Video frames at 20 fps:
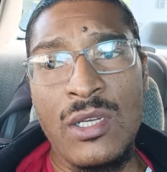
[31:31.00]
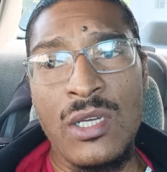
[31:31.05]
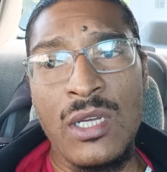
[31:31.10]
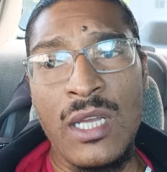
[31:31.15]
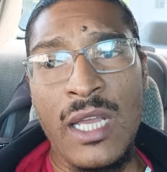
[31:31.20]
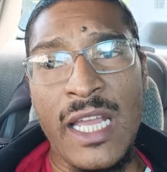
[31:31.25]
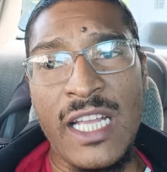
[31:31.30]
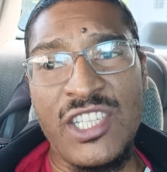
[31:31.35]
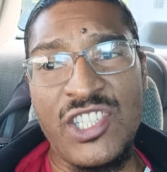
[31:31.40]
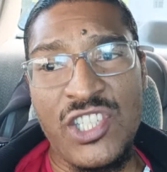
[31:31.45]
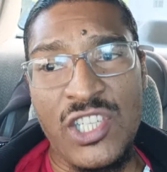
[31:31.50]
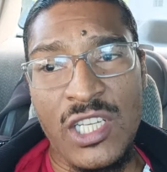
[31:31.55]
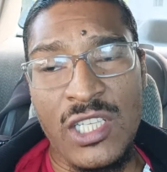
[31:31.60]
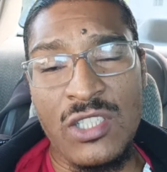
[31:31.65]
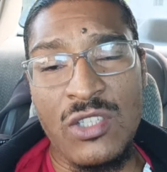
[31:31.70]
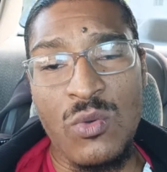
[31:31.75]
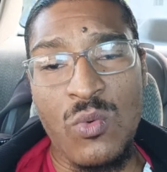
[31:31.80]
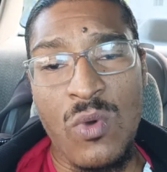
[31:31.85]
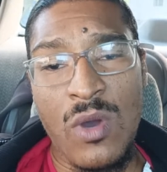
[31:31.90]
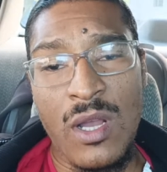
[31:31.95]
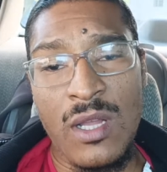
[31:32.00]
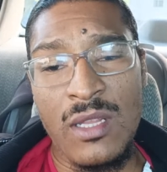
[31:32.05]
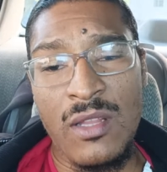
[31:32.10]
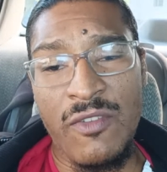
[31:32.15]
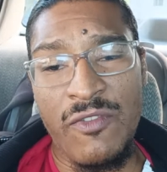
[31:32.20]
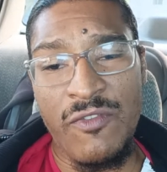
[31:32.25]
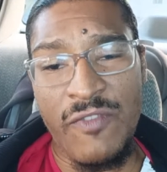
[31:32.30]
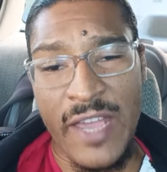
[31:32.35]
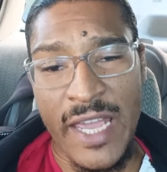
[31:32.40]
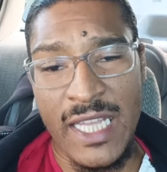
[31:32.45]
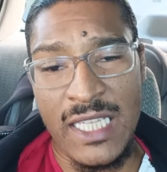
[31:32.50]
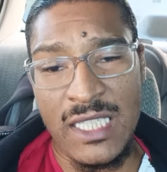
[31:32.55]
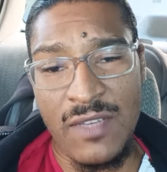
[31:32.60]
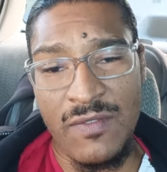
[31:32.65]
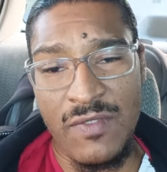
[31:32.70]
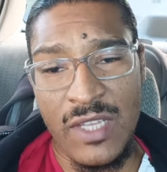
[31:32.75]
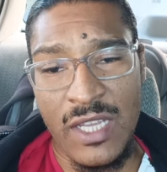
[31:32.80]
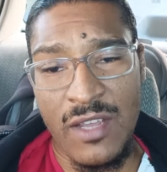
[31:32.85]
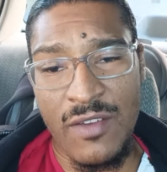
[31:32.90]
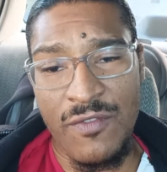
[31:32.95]
and she's the one, the face
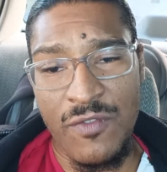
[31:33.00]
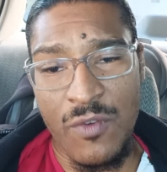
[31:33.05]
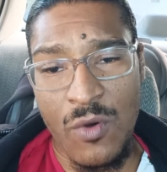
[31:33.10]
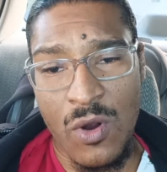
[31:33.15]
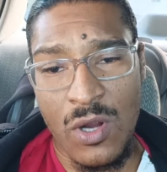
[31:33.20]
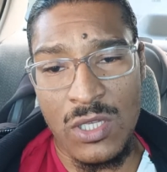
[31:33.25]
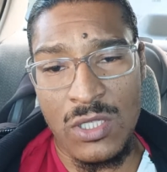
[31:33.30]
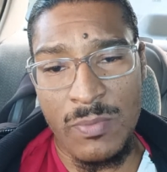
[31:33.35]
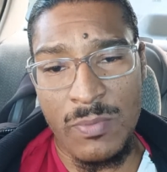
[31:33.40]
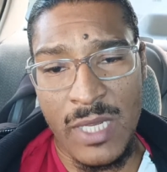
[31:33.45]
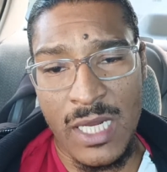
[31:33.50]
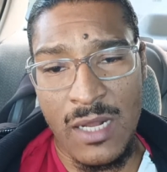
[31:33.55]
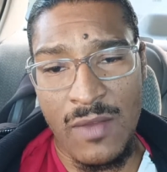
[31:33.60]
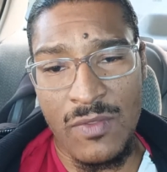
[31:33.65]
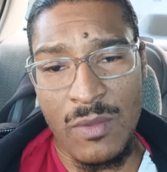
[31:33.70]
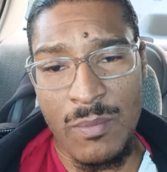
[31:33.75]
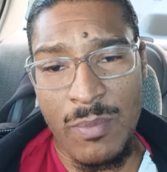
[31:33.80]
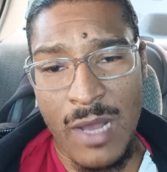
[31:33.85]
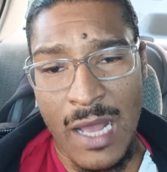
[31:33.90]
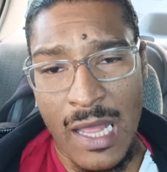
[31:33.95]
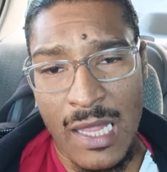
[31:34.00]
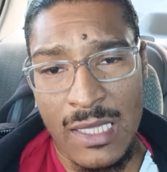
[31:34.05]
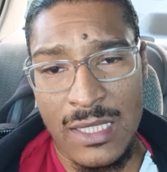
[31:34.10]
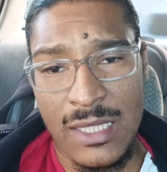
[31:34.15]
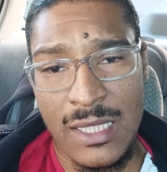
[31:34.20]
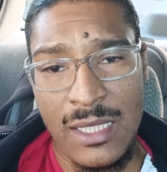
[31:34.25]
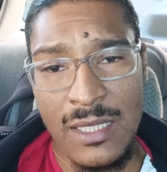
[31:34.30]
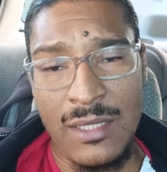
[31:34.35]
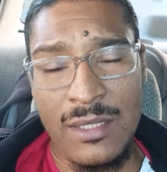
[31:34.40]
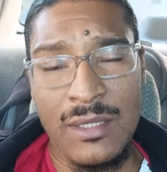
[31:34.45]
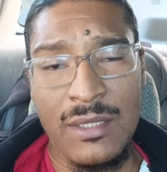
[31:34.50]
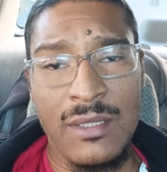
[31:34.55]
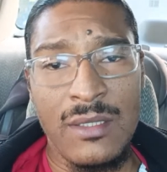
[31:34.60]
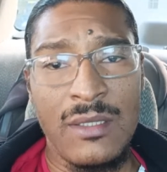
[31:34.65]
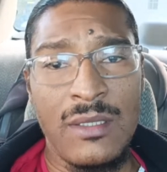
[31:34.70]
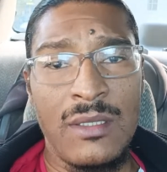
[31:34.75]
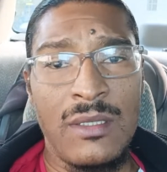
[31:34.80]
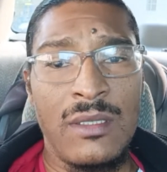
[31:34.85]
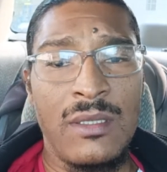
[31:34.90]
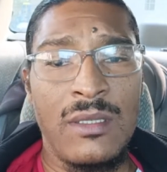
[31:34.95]
of the enforcement of the policy,
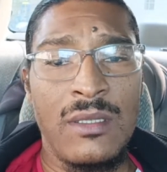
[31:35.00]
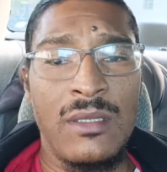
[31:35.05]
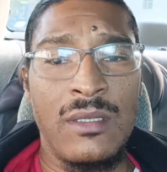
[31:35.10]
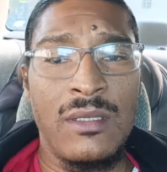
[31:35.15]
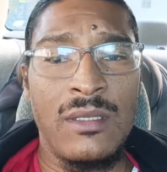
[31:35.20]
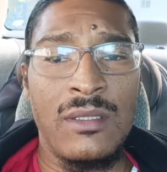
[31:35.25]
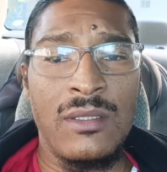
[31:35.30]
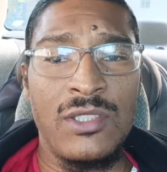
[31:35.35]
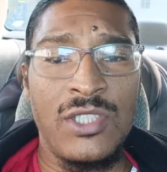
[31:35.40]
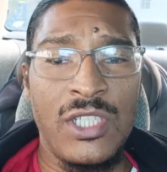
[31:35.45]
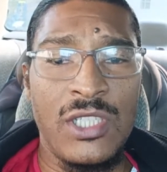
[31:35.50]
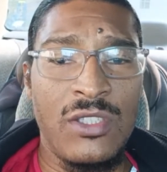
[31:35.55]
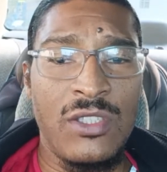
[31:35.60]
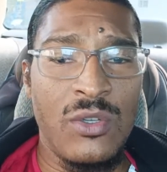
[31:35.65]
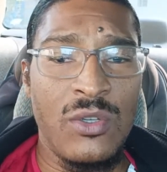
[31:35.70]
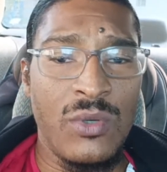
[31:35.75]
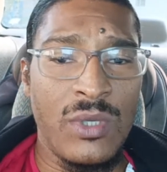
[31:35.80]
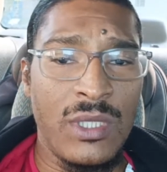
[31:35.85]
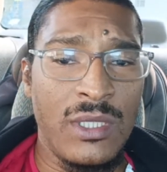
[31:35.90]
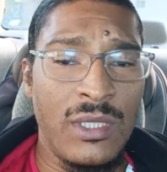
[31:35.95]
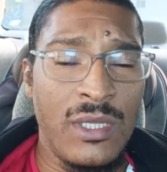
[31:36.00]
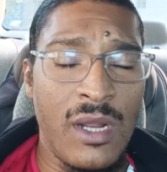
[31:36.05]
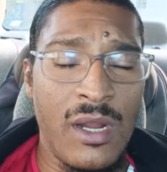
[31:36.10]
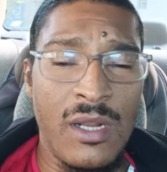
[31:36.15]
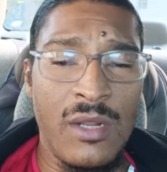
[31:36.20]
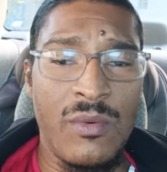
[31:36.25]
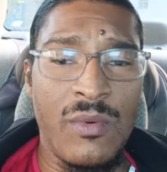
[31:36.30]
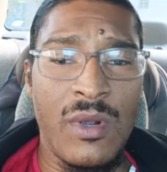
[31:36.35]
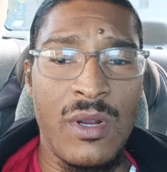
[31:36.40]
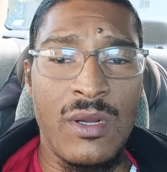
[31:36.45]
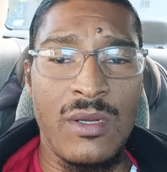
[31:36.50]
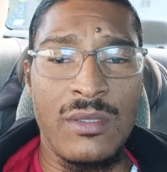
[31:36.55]
she's doing the dirty work.